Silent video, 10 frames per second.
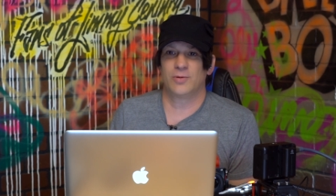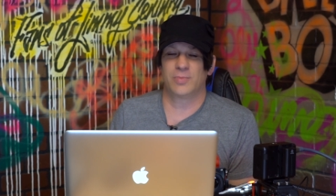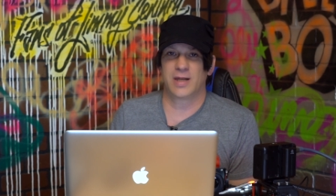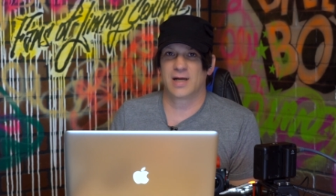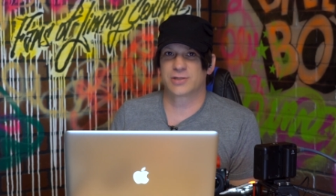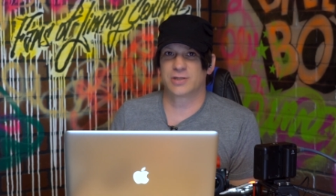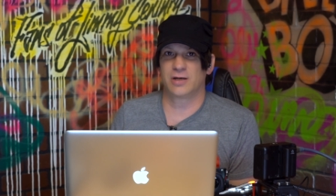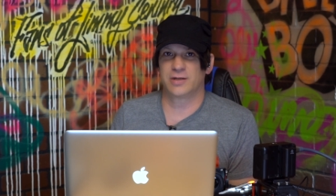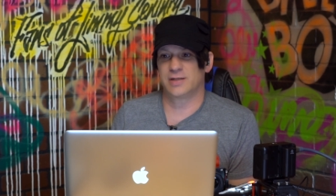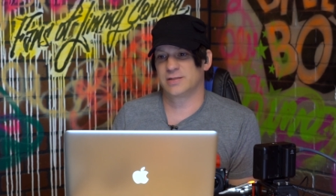But actually,
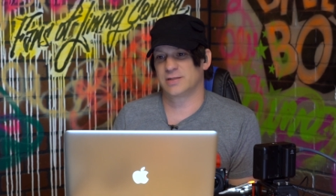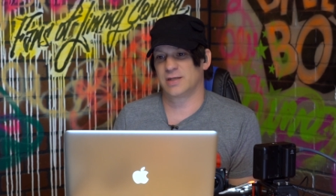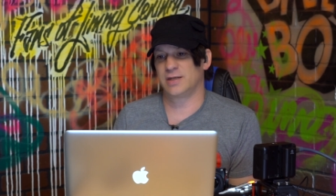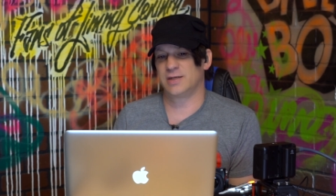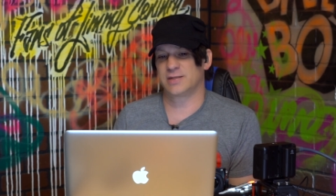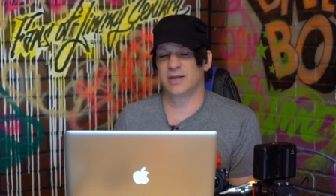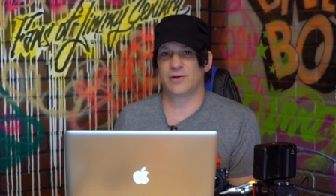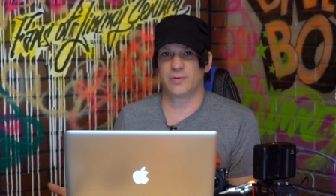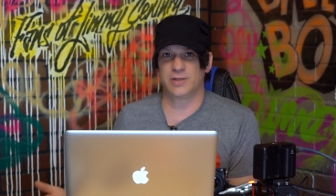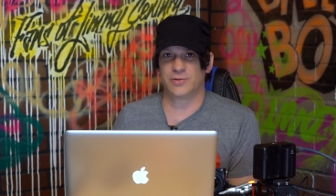all it is is I need to send
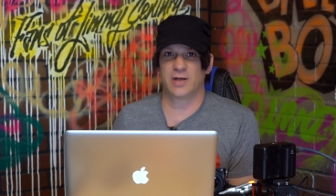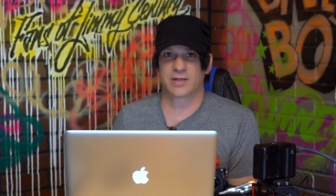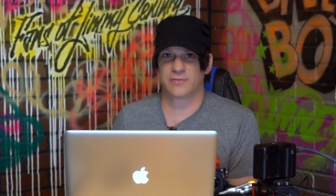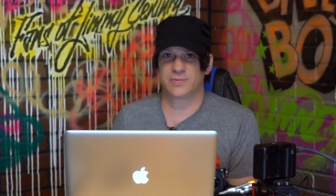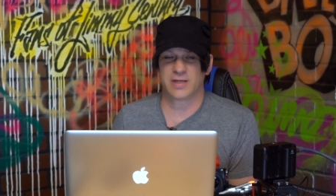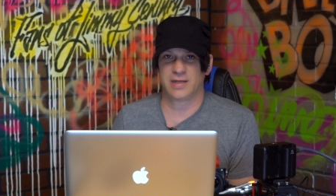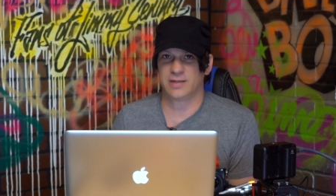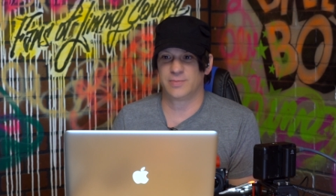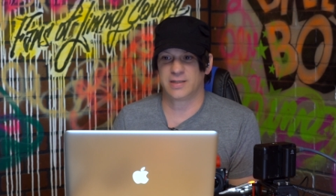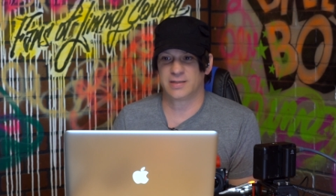a redirect
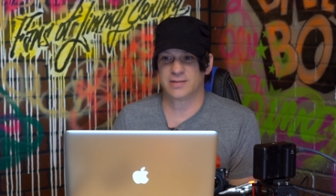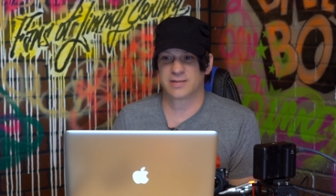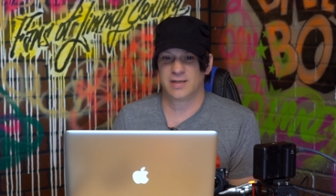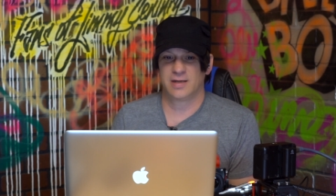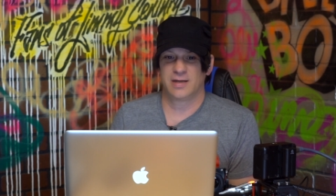setting because.